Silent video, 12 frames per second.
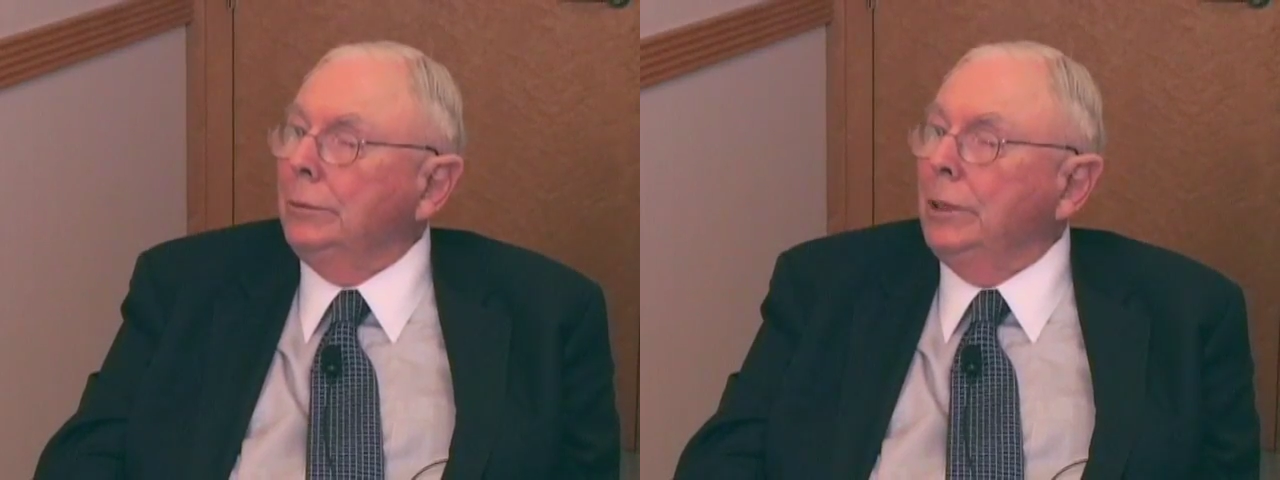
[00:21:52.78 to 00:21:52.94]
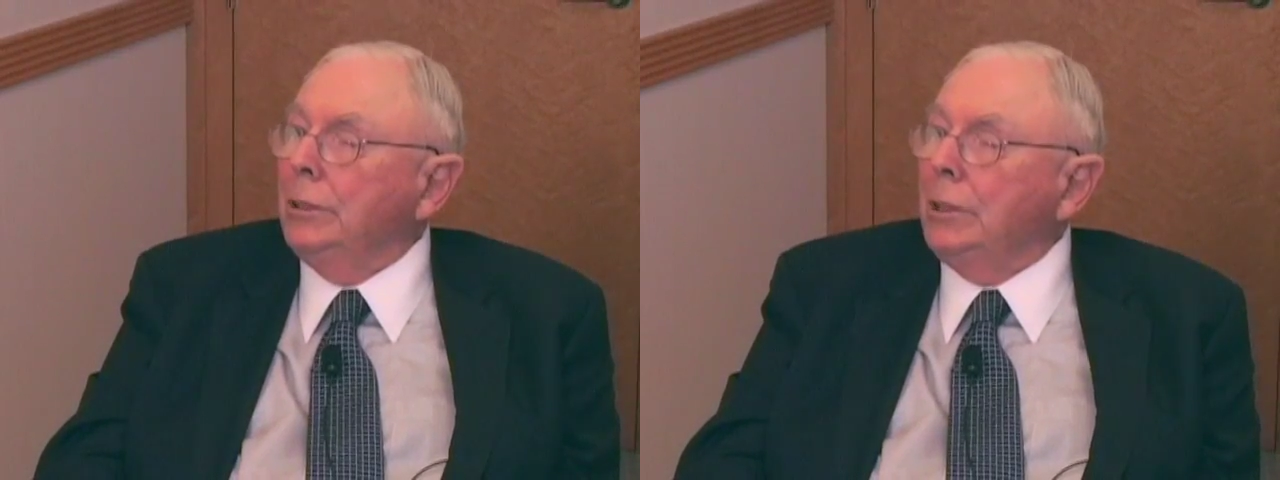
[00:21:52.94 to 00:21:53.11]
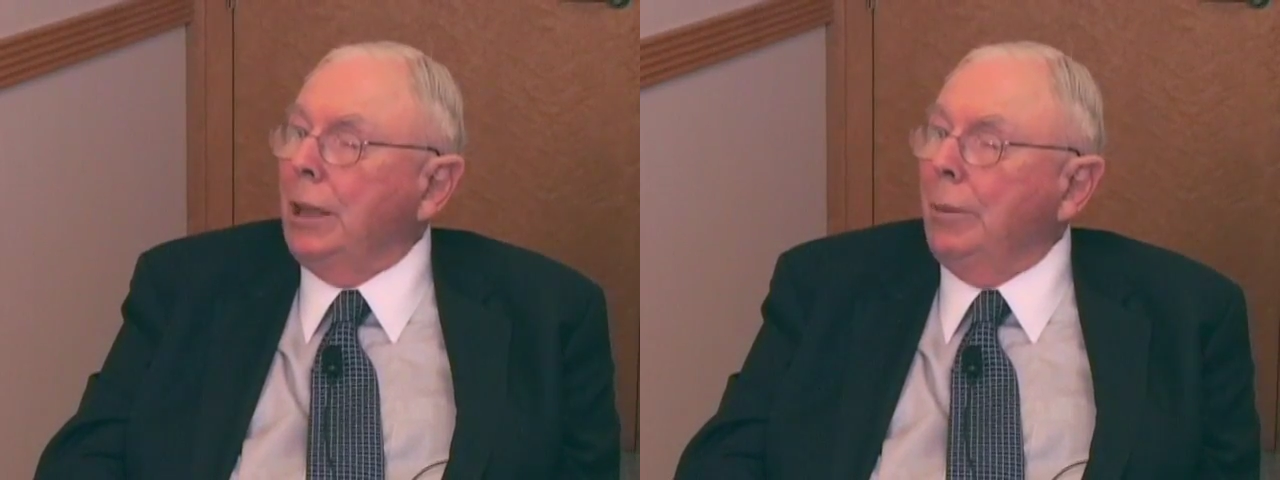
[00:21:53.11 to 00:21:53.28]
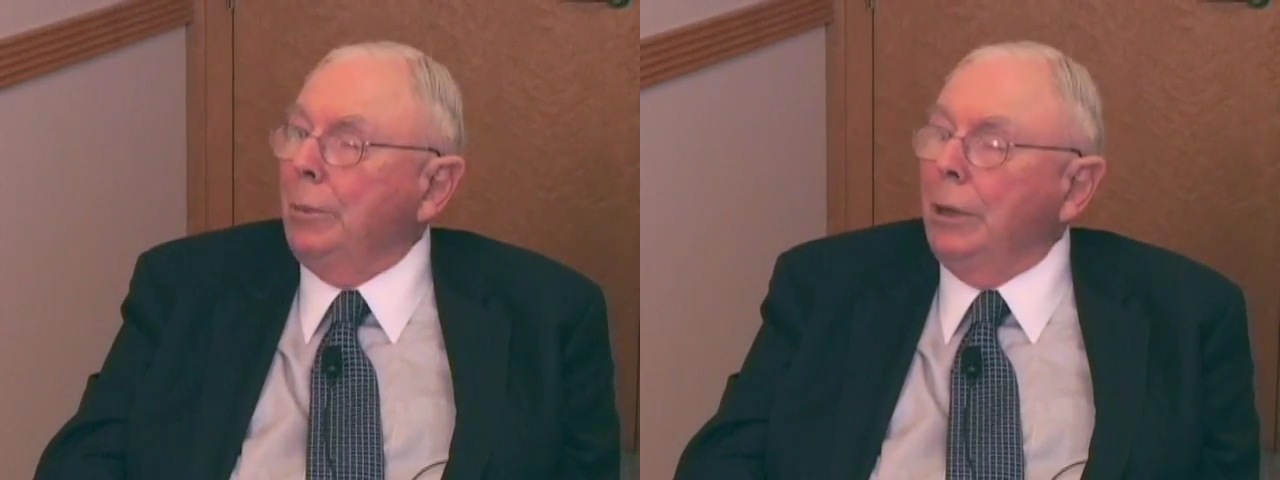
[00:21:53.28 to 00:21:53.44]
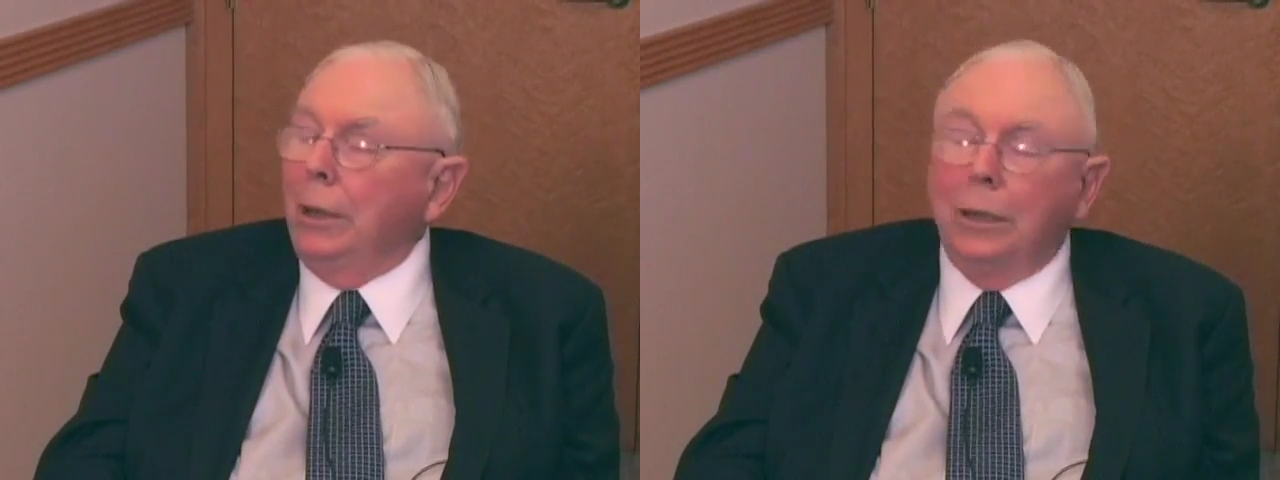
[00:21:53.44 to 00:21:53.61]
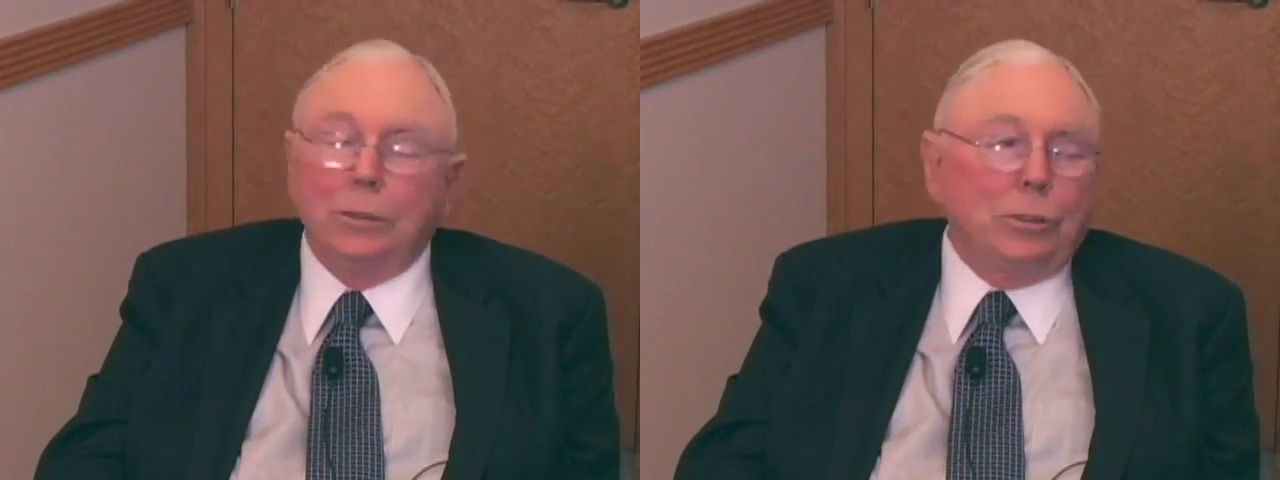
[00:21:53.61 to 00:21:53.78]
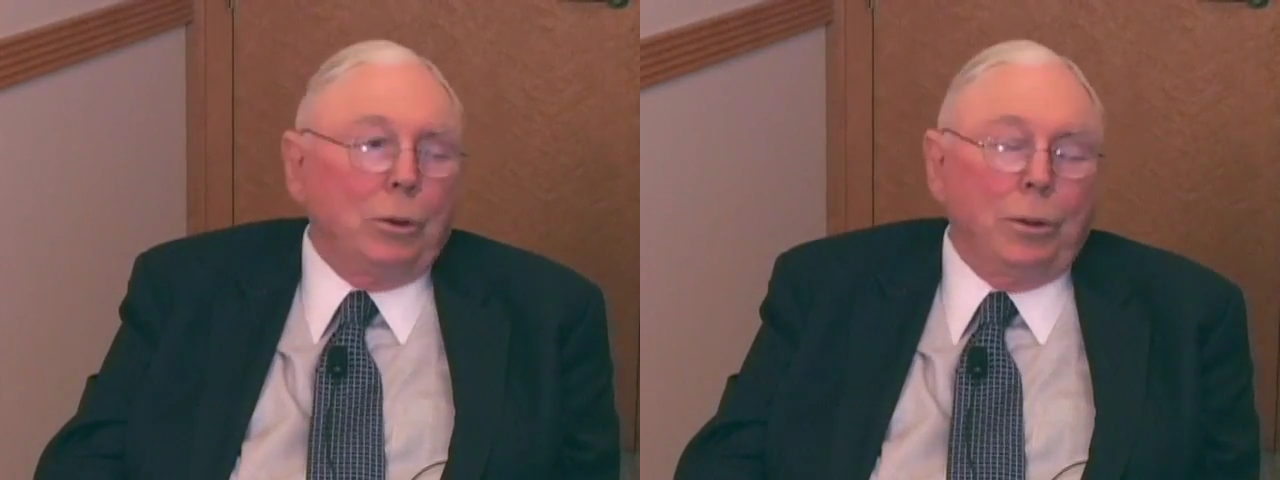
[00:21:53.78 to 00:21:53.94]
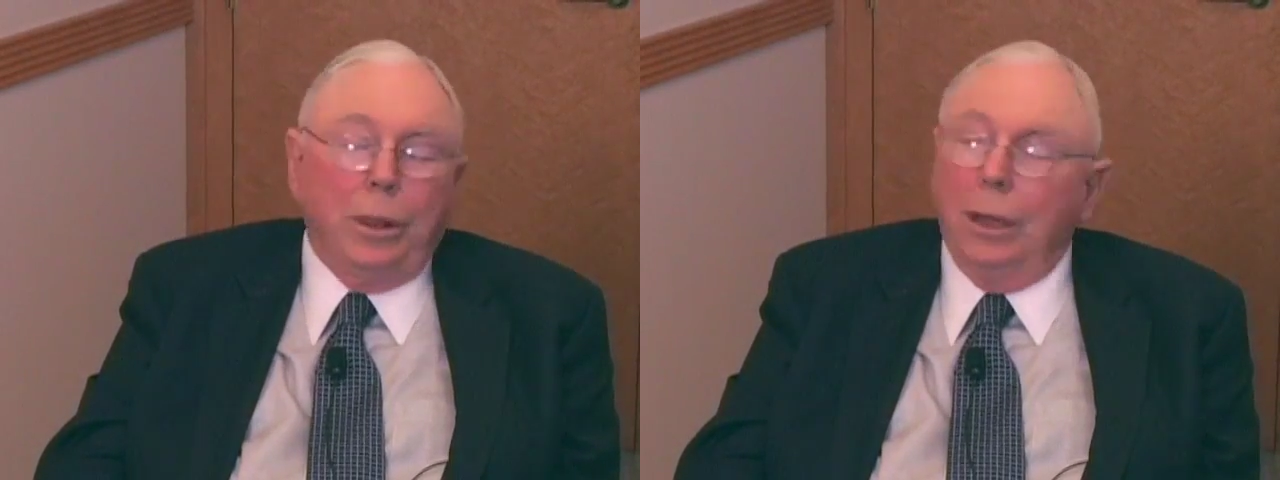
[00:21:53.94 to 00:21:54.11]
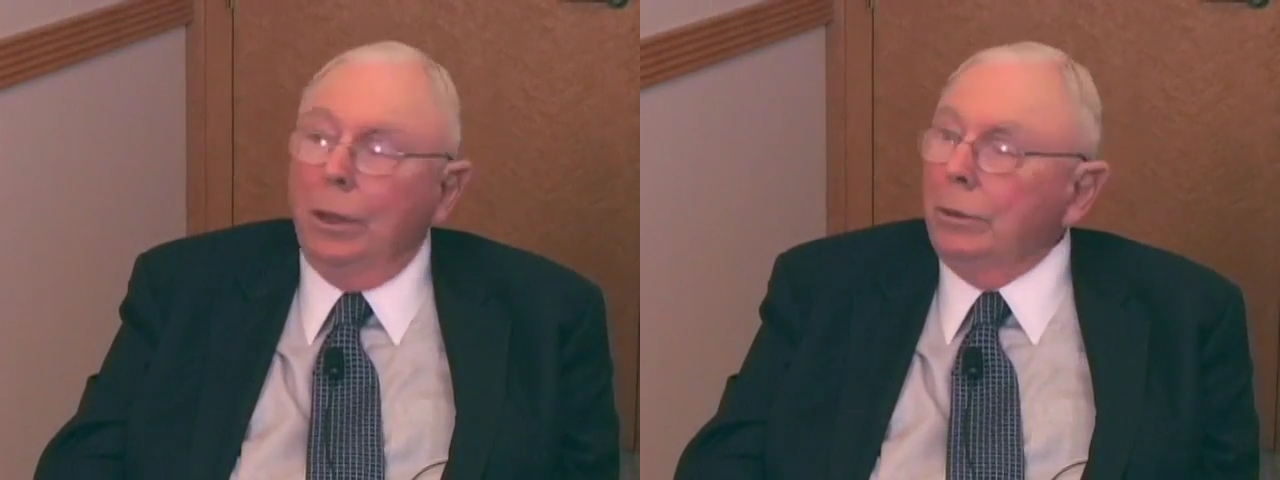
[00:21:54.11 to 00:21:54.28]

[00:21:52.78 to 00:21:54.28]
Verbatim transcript: is happening, and so are the